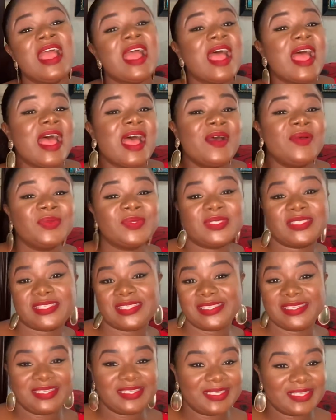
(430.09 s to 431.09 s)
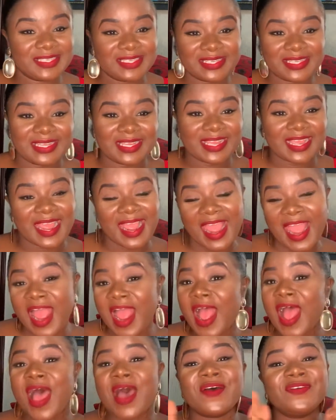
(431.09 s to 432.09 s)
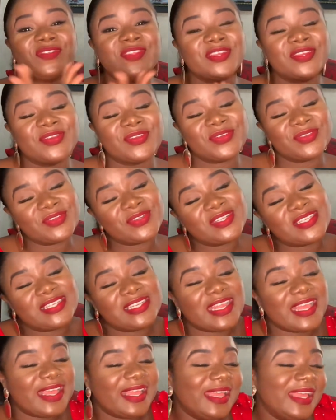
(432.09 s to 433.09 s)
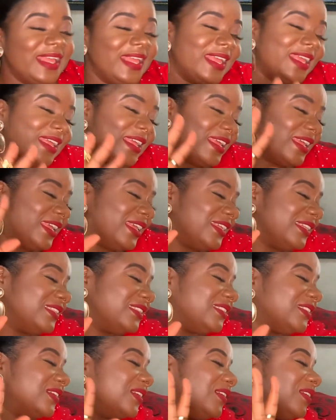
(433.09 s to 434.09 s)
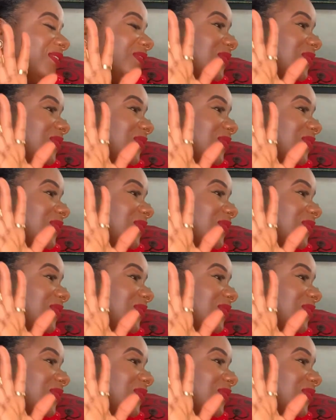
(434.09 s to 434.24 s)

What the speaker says: I will sing of the goodness of